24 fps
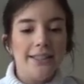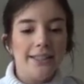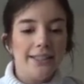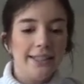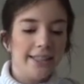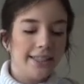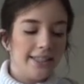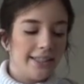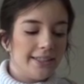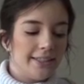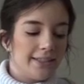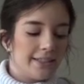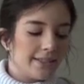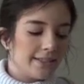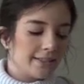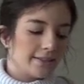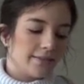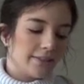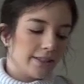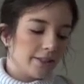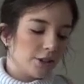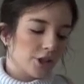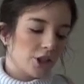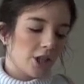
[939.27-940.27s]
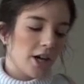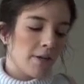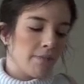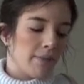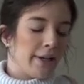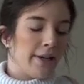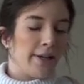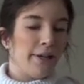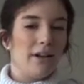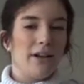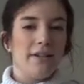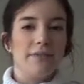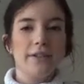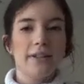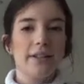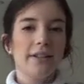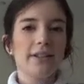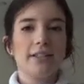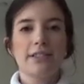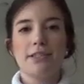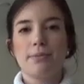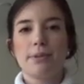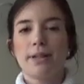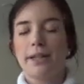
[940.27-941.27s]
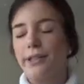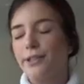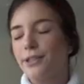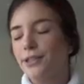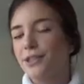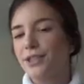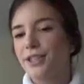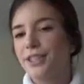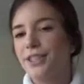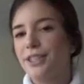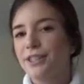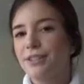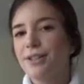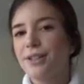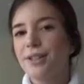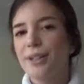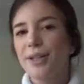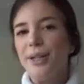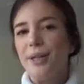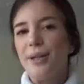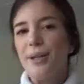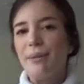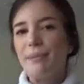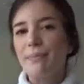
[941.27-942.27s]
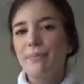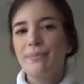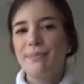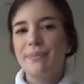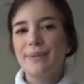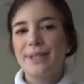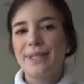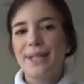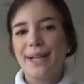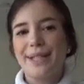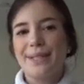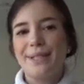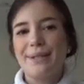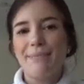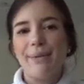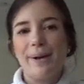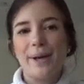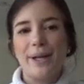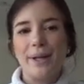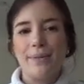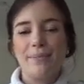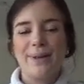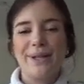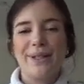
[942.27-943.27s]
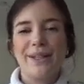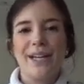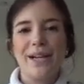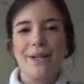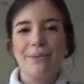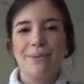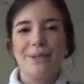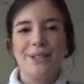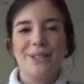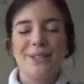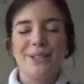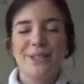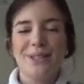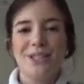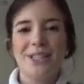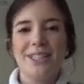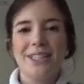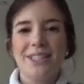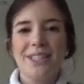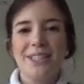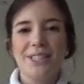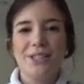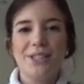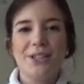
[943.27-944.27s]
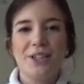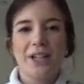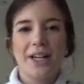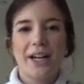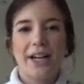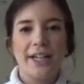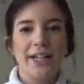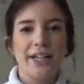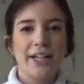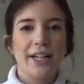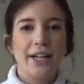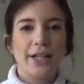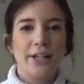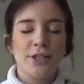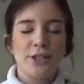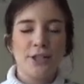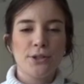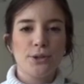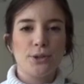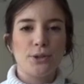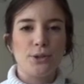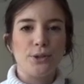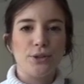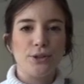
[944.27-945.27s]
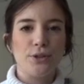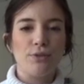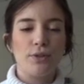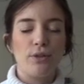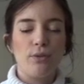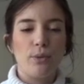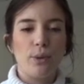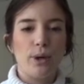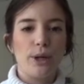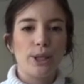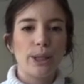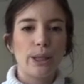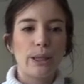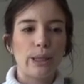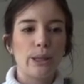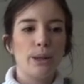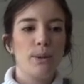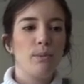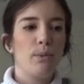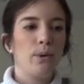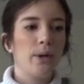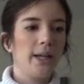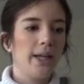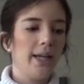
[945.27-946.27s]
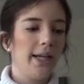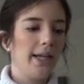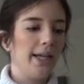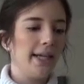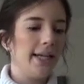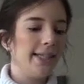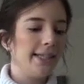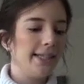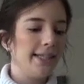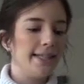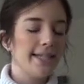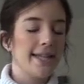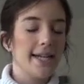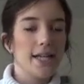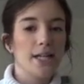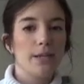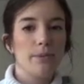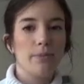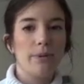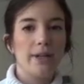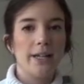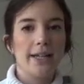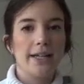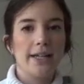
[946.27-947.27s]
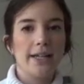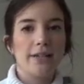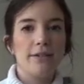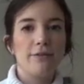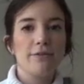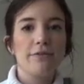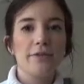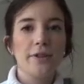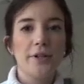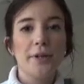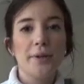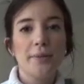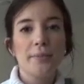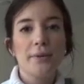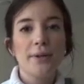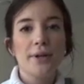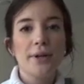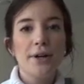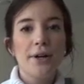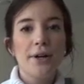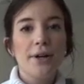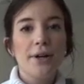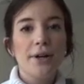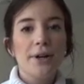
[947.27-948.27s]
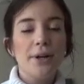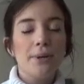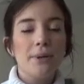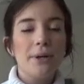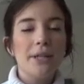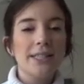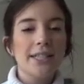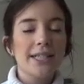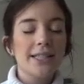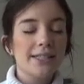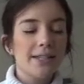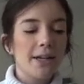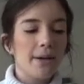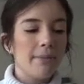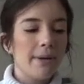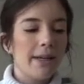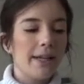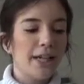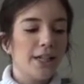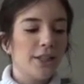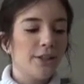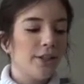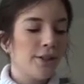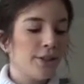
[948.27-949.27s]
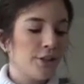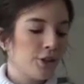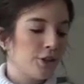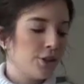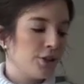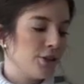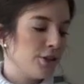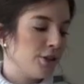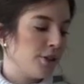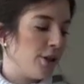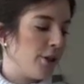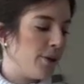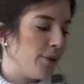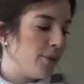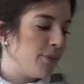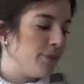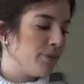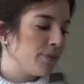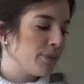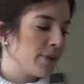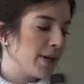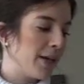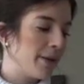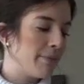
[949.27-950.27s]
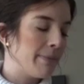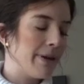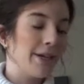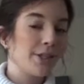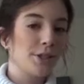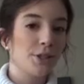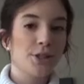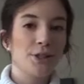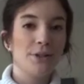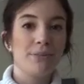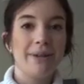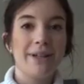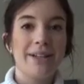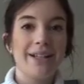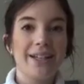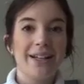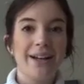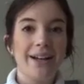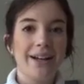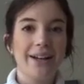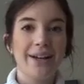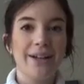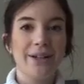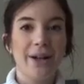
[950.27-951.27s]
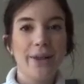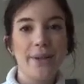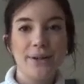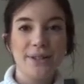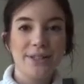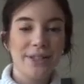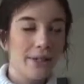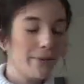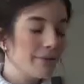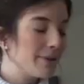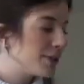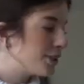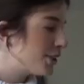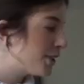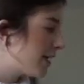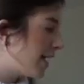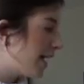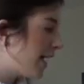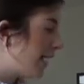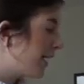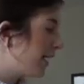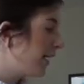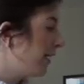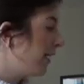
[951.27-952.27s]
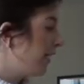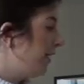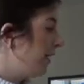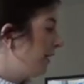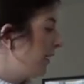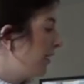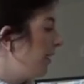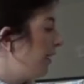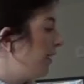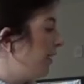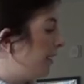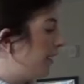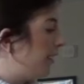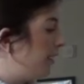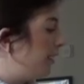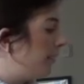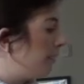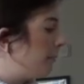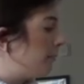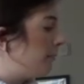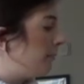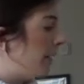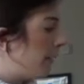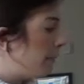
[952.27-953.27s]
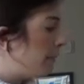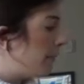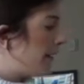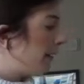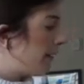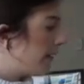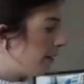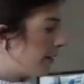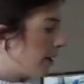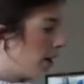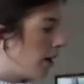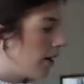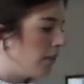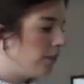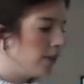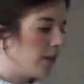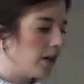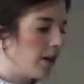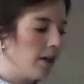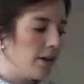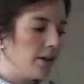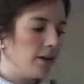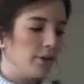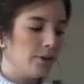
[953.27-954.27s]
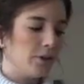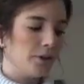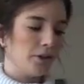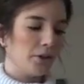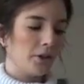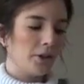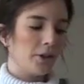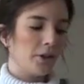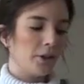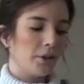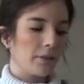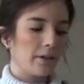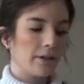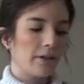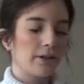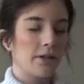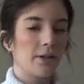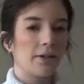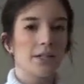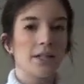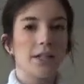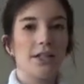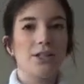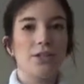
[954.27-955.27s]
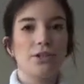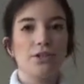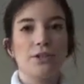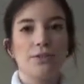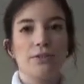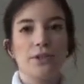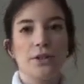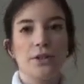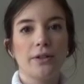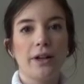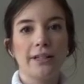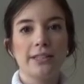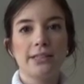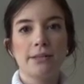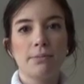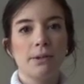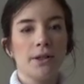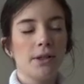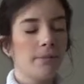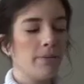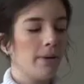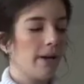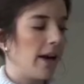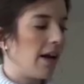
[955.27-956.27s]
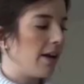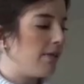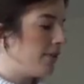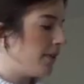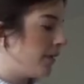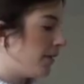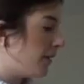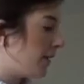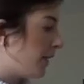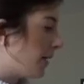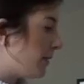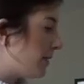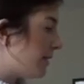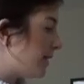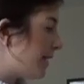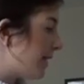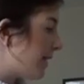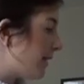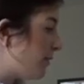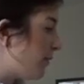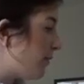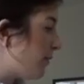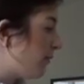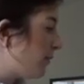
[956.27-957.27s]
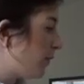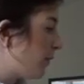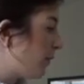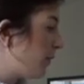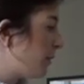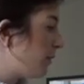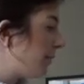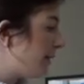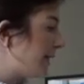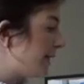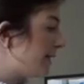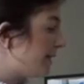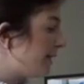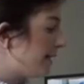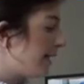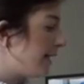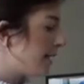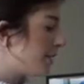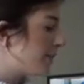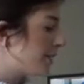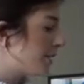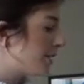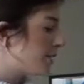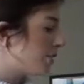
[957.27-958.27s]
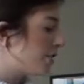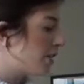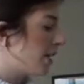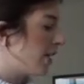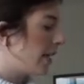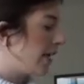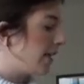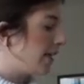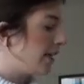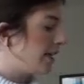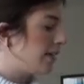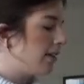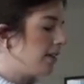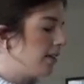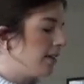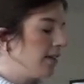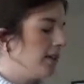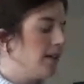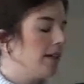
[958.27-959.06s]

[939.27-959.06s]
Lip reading: It is lunchtime now. I feel like that's when I usually tend to pick up the camera. It's just easier to kind of get into a groove of working in the morning and then take a break and film once I start making lunch. So I'm actually making another sandwich today. I bought an avocado earlier in the week because I was going to use it for a recipe, but I figured I would save it for my sandwich today.